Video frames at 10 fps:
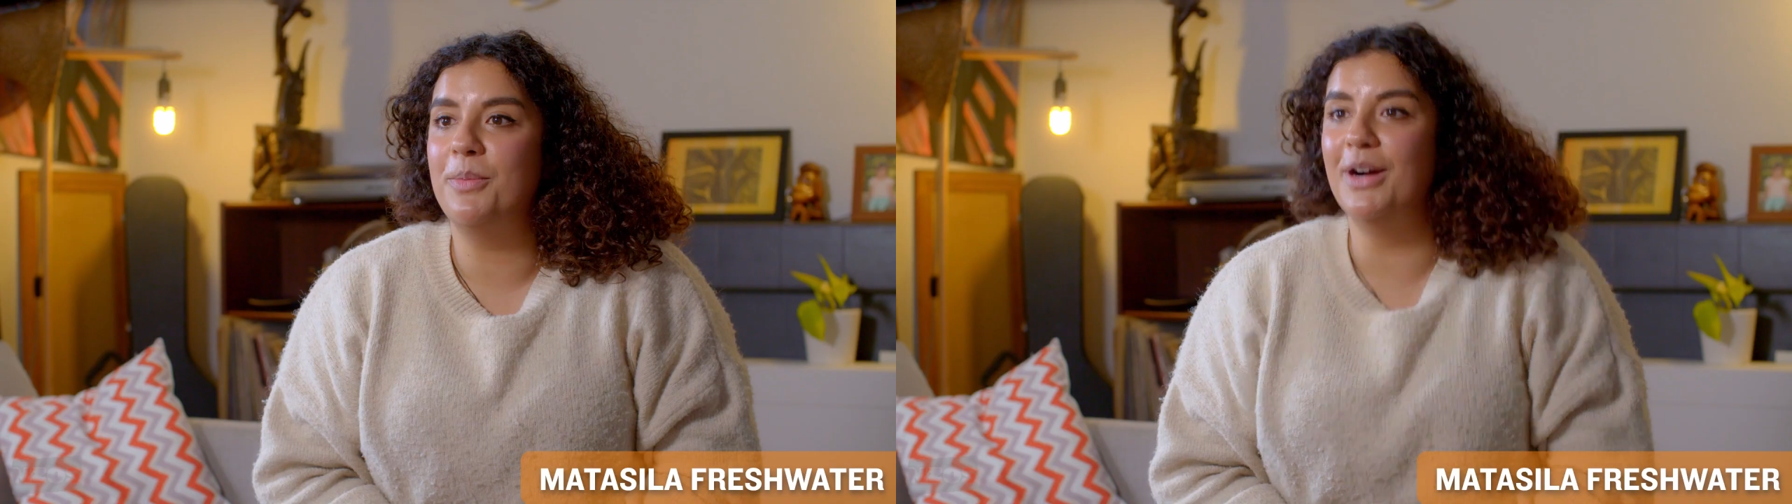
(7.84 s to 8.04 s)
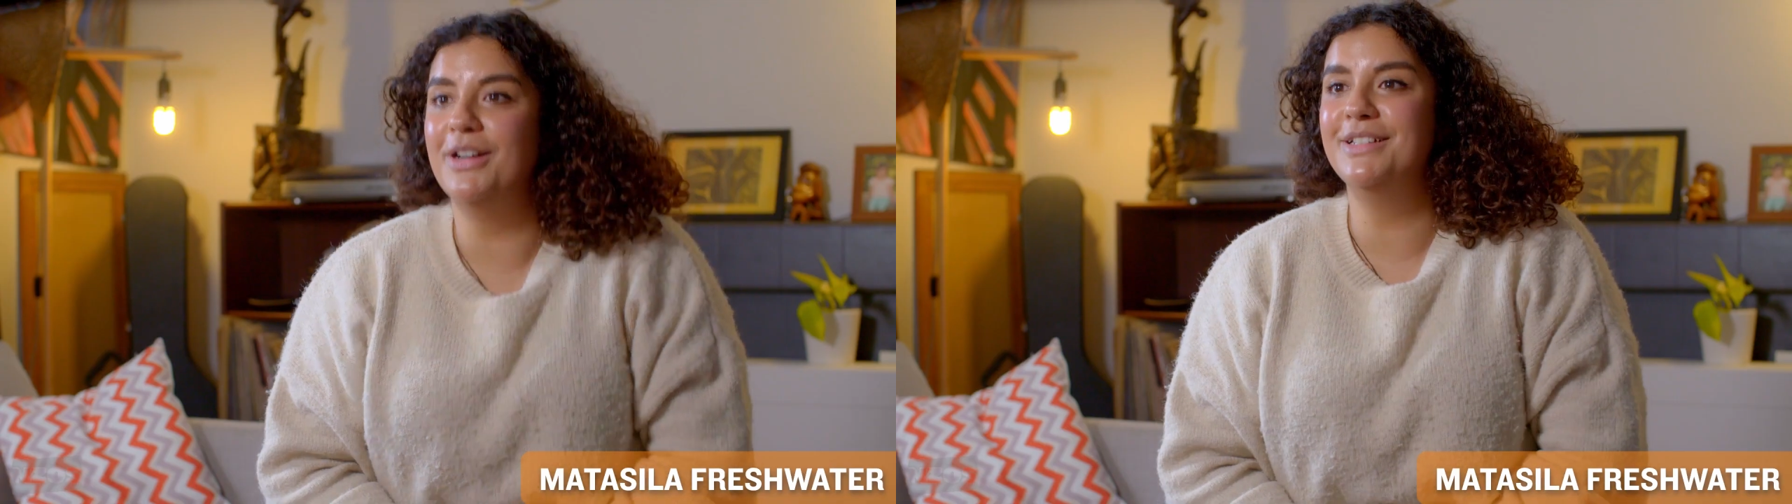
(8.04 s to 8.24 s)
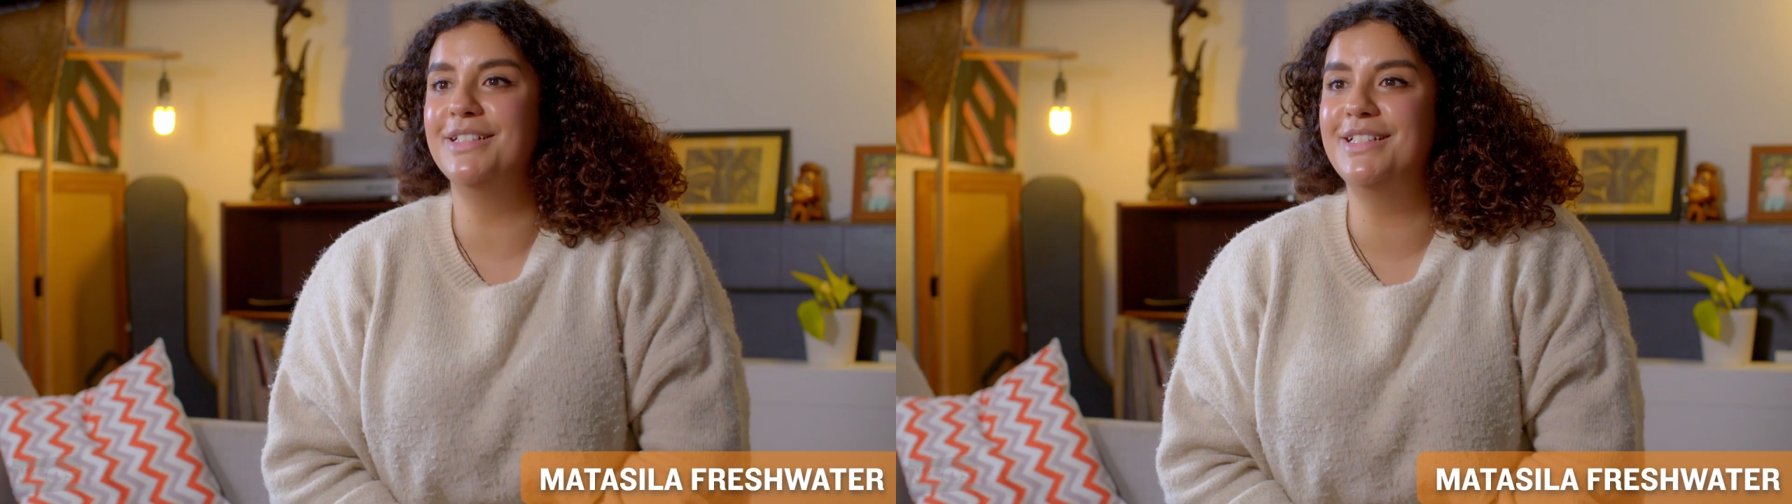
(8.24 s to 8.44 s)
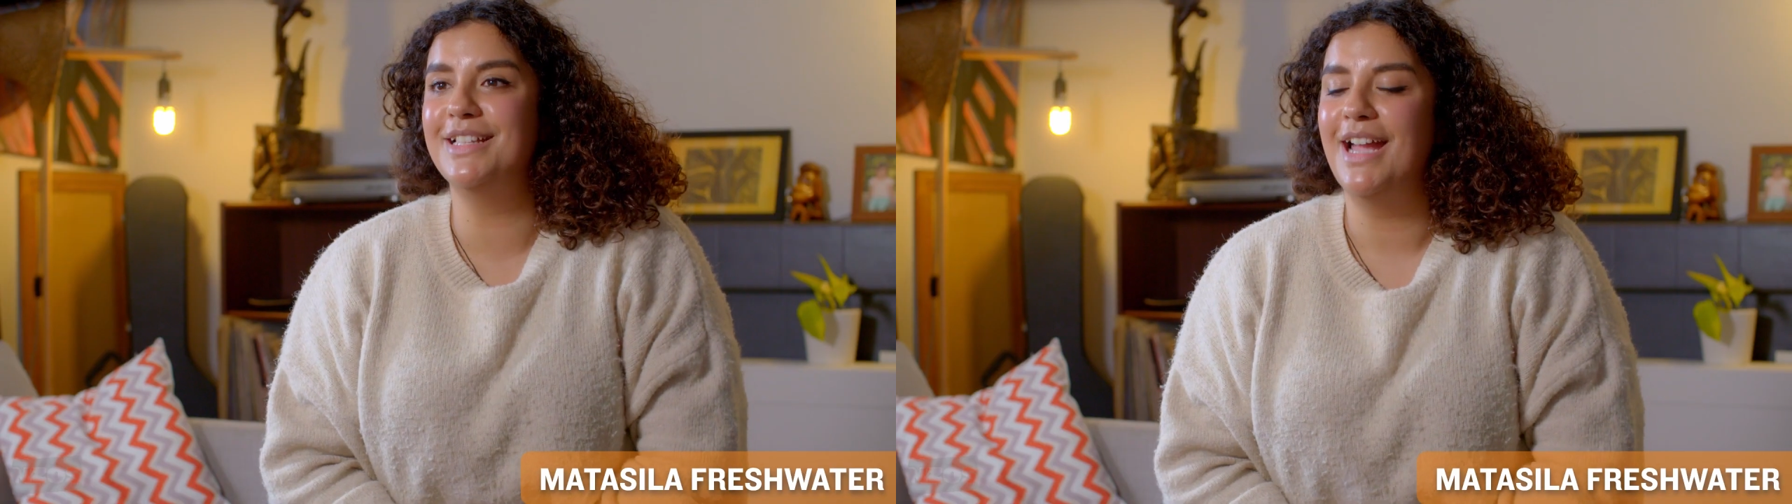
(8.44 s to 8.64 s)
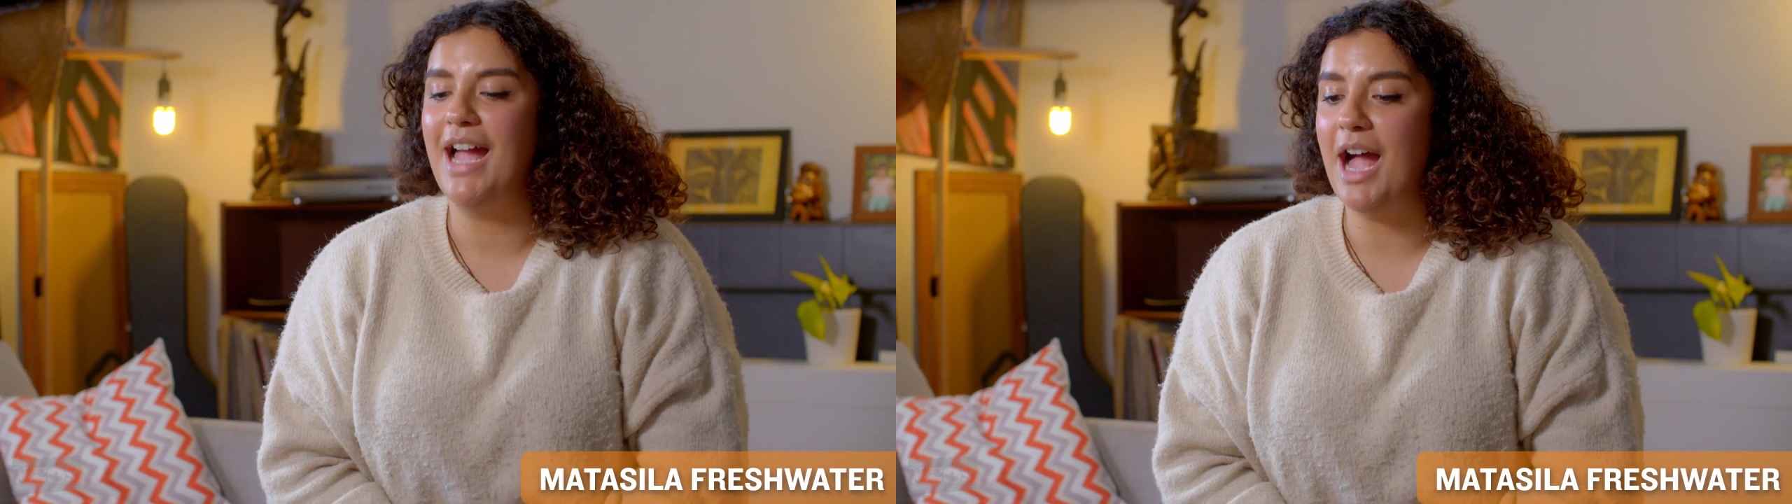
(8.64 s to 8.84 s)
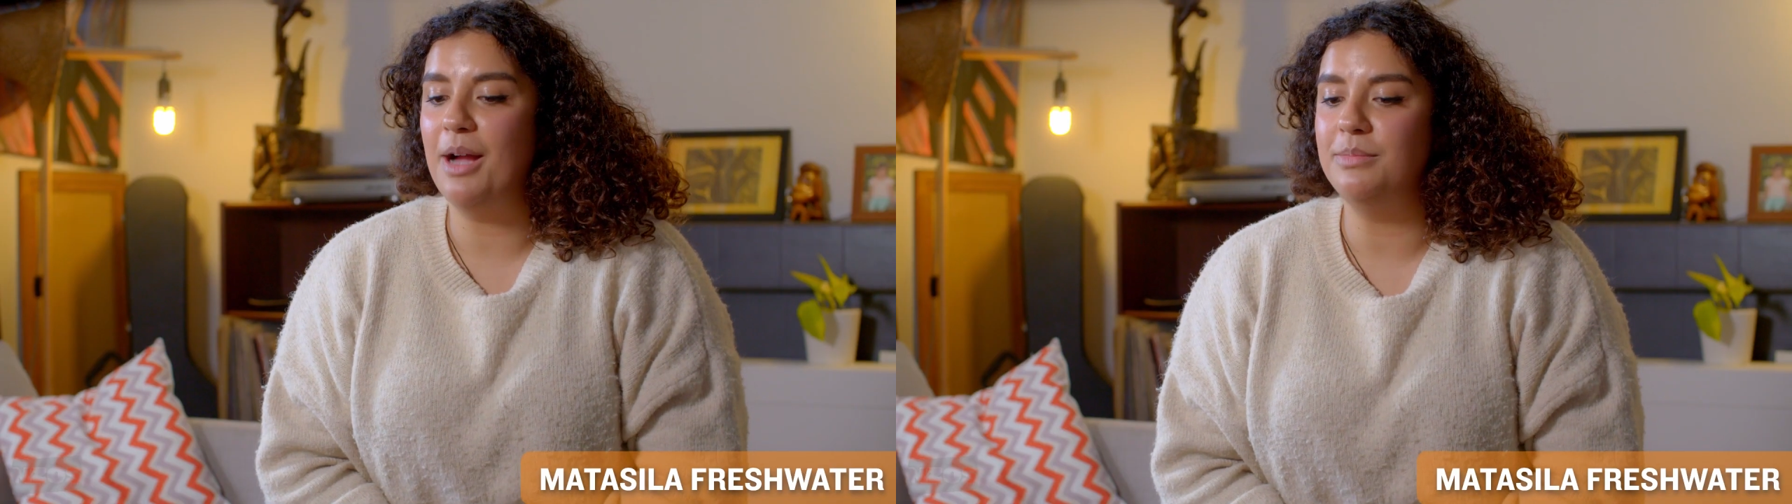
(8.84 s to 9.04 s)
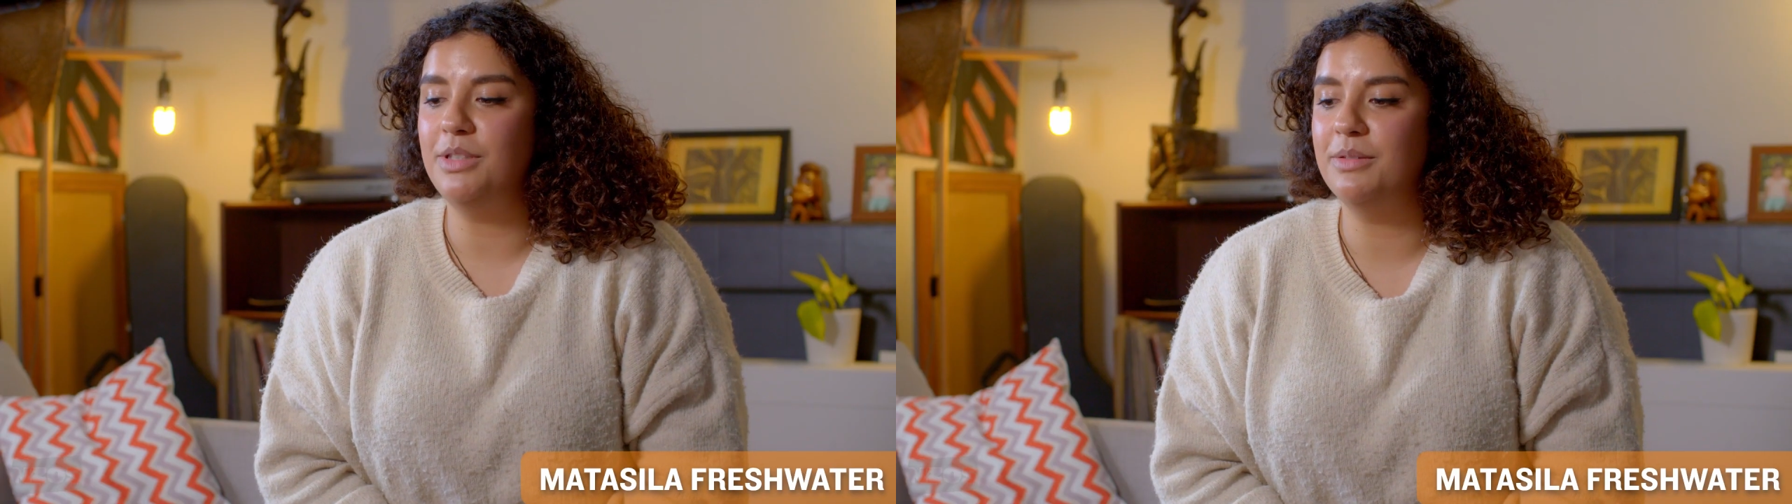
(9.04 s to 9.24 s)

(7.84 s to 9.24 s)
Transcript: was um,